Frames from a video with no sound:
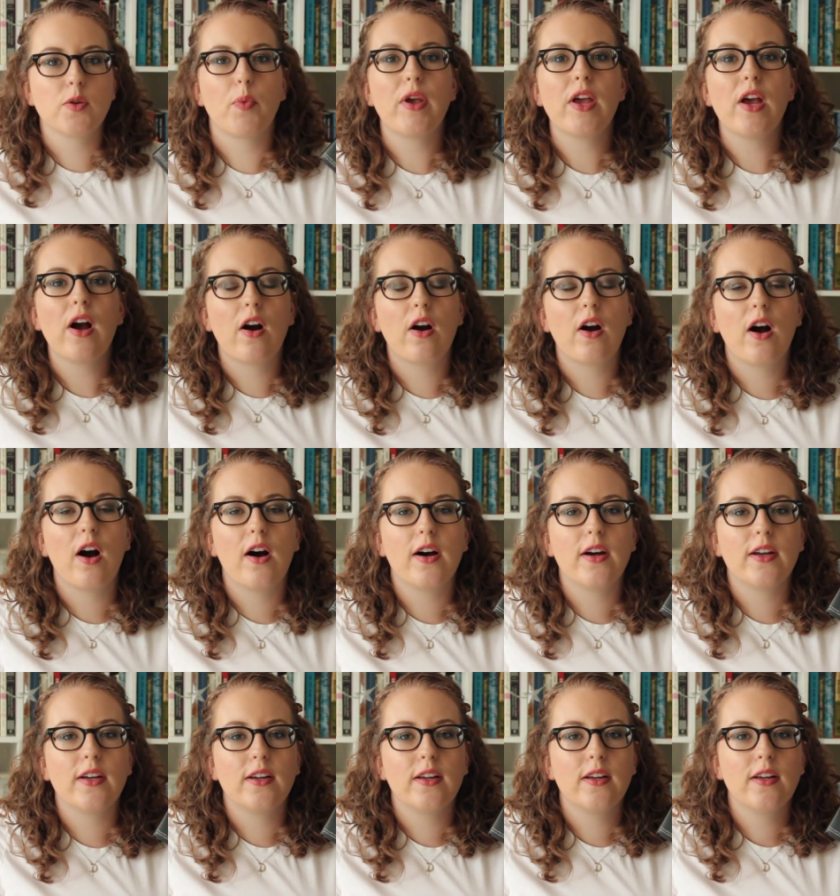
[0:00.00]
we are
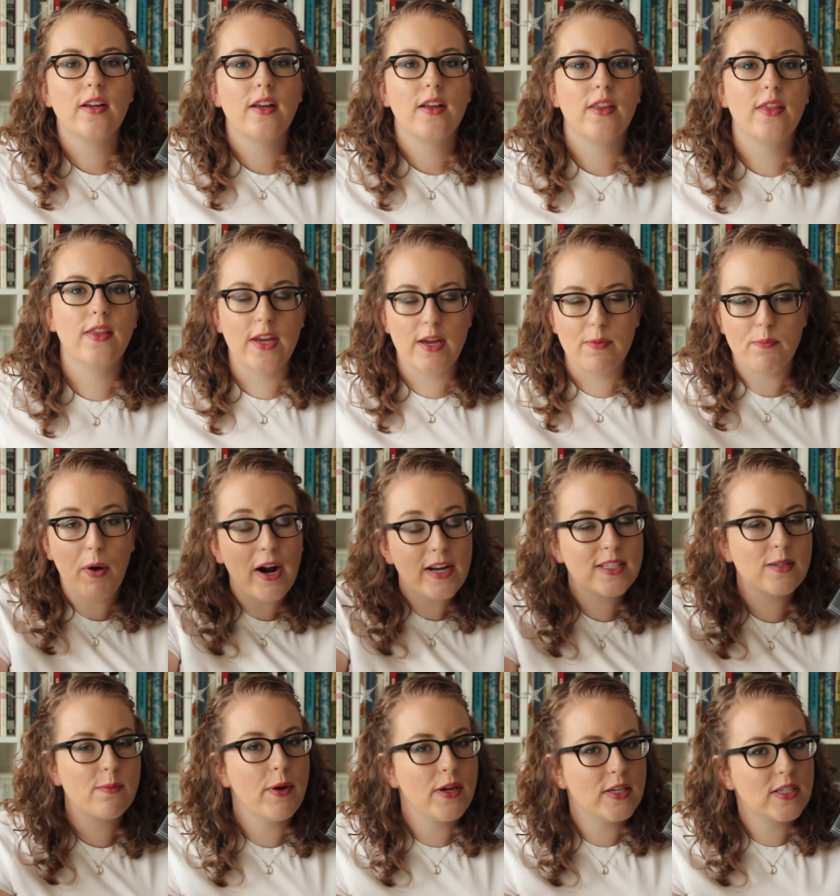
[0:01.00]
on the
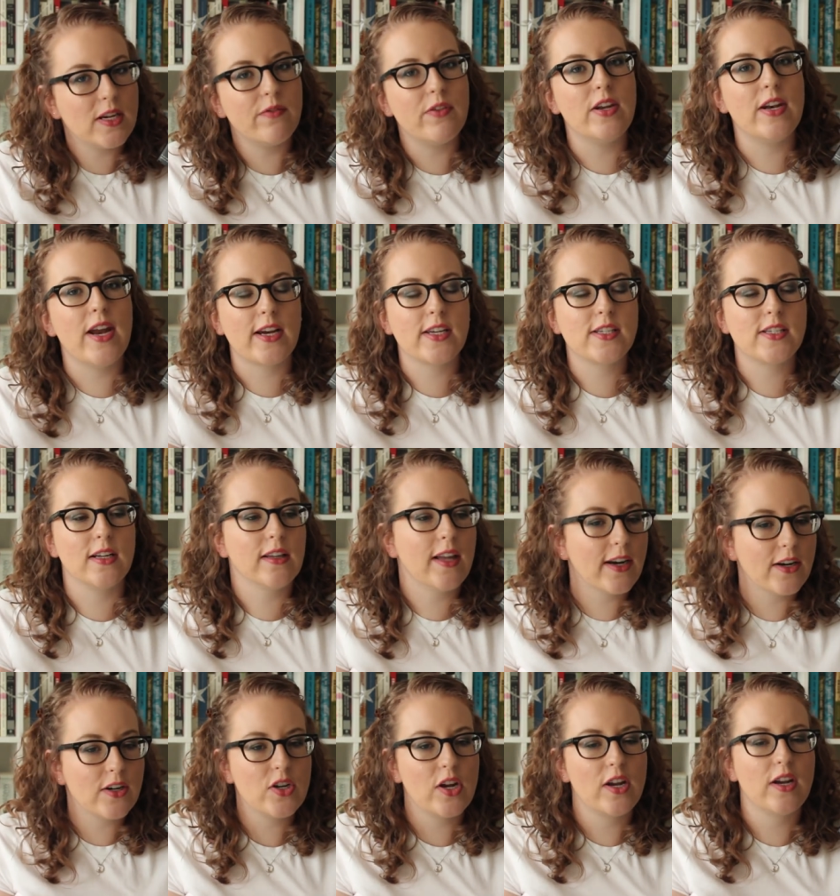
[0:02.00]
precipice of the next
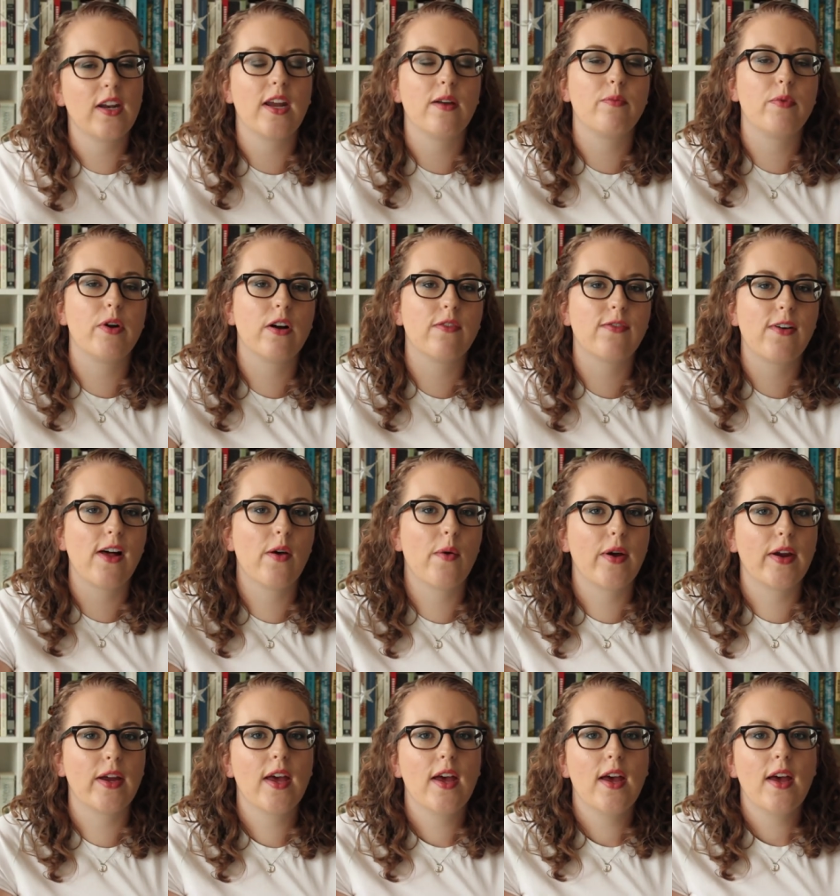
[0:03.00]
election, and we are
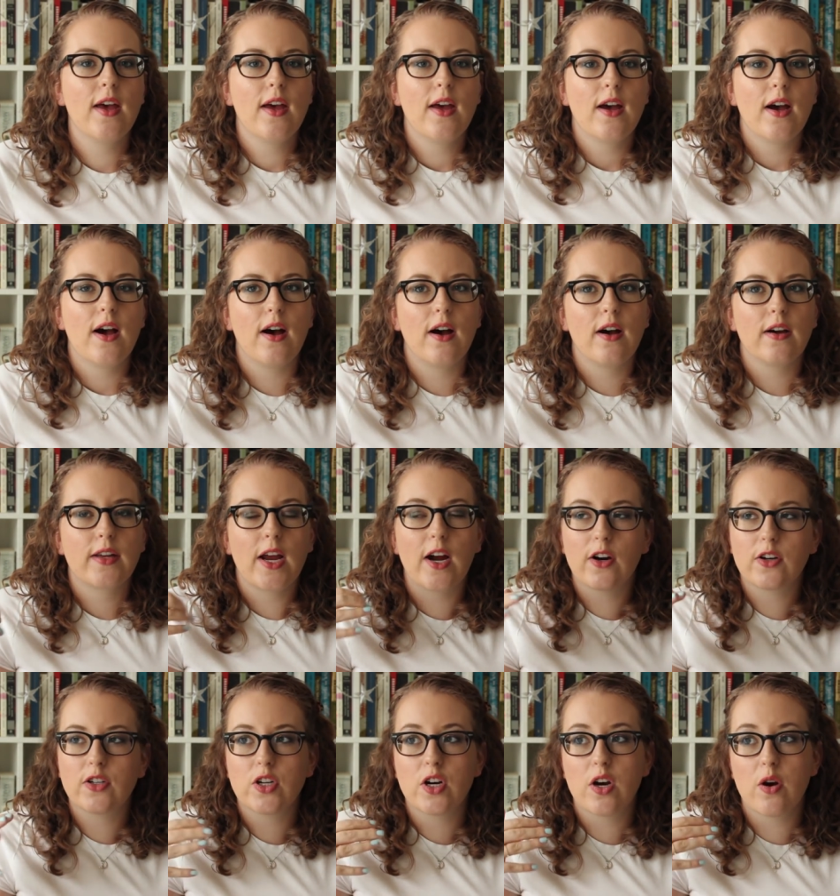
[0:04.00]
following a
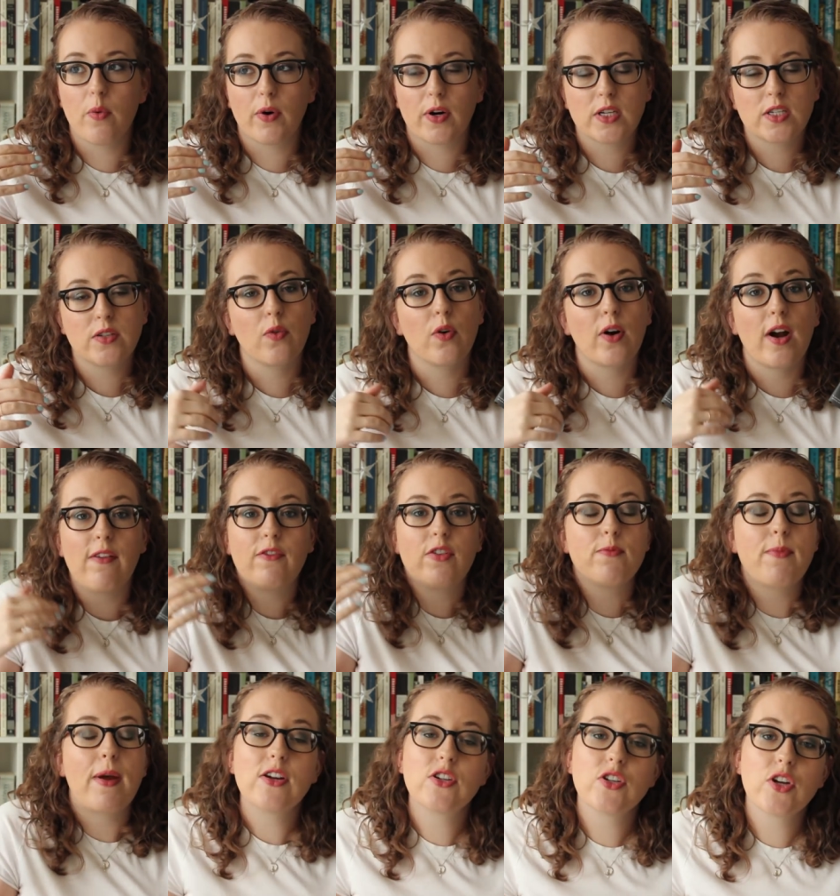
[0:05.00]
character who works for
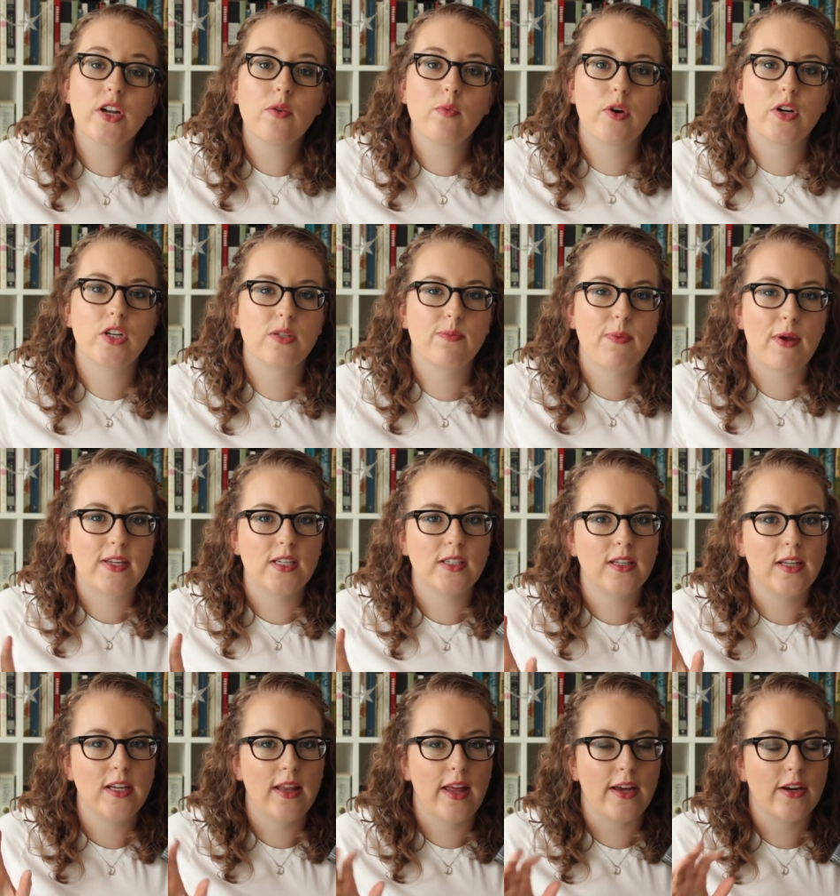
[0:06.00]
information, which is
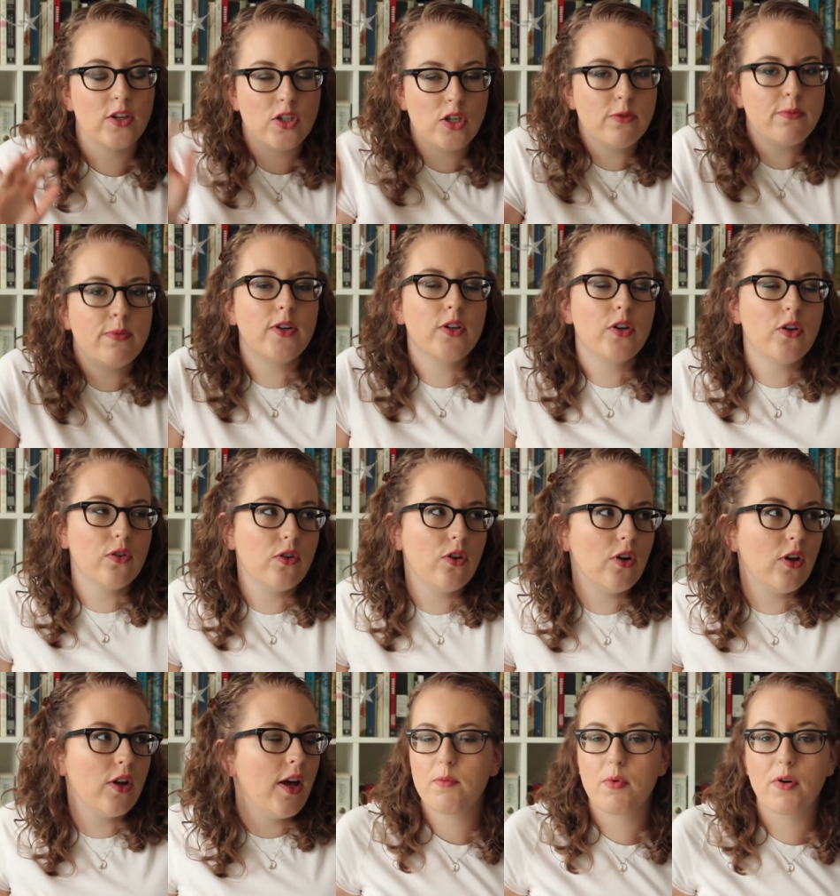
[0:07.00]
basically like Super
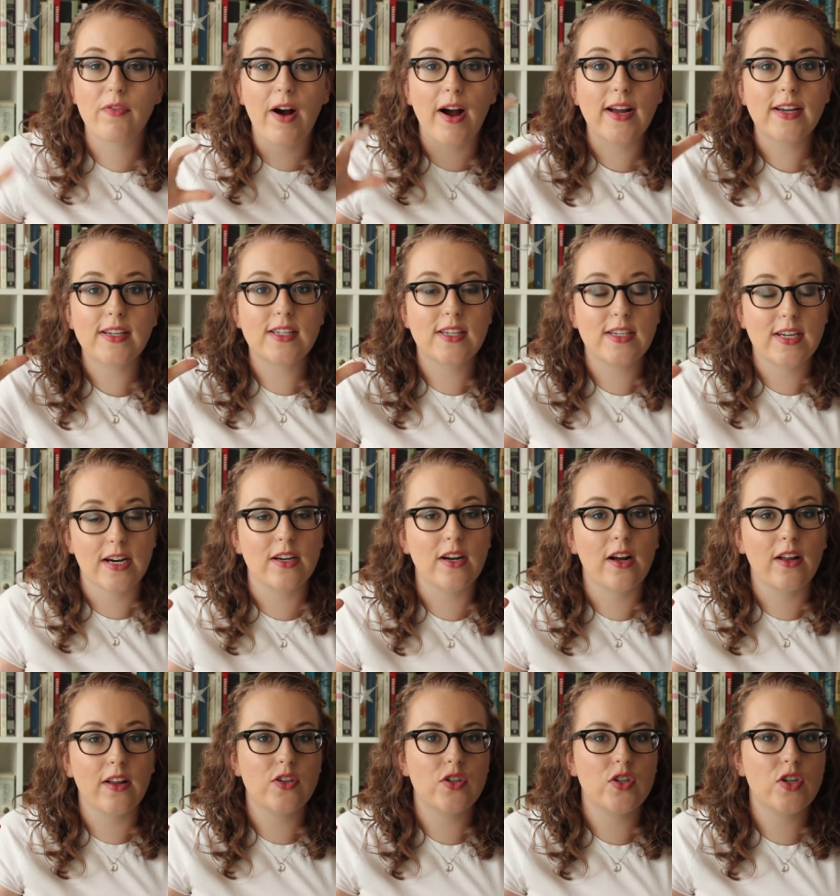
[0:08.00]
Google, provides the
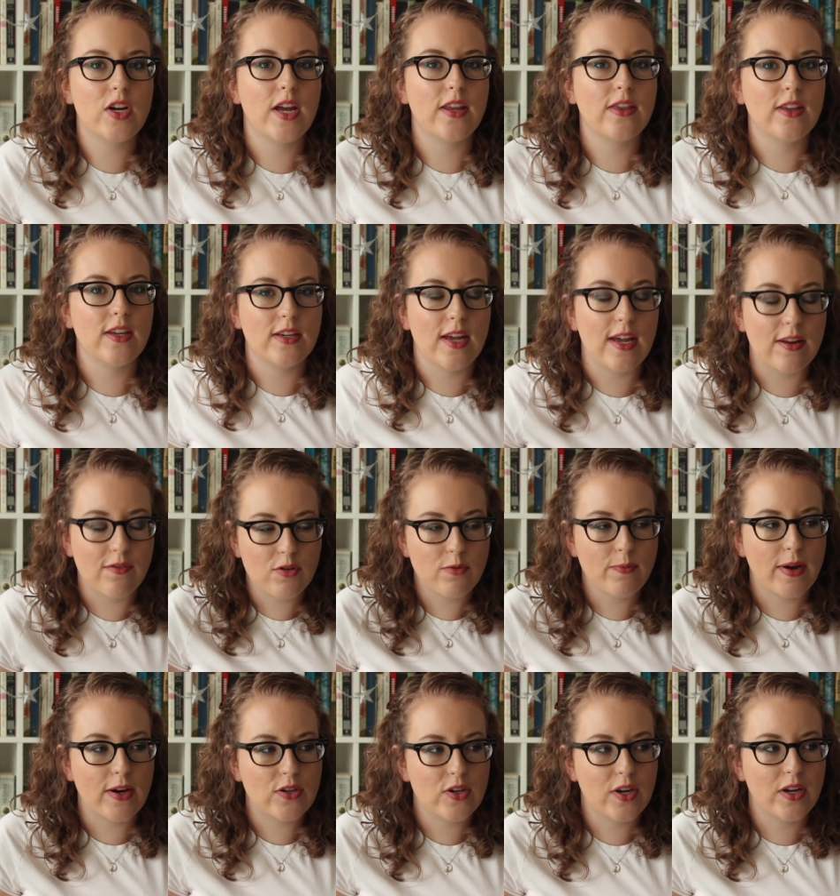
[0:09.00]
technology and the
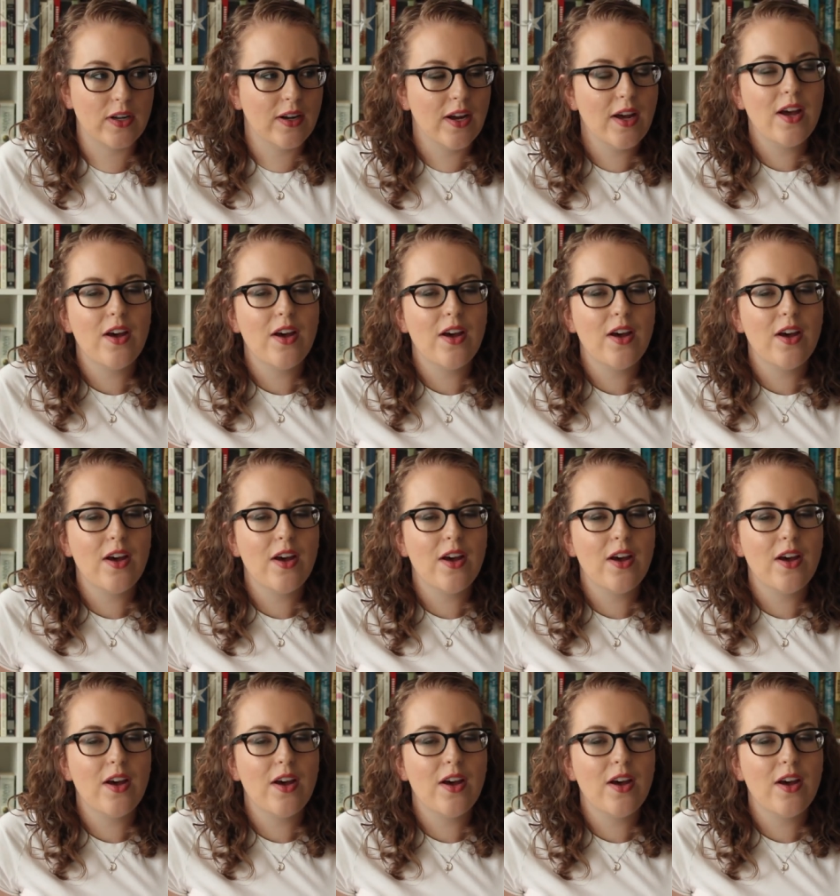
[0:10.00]
information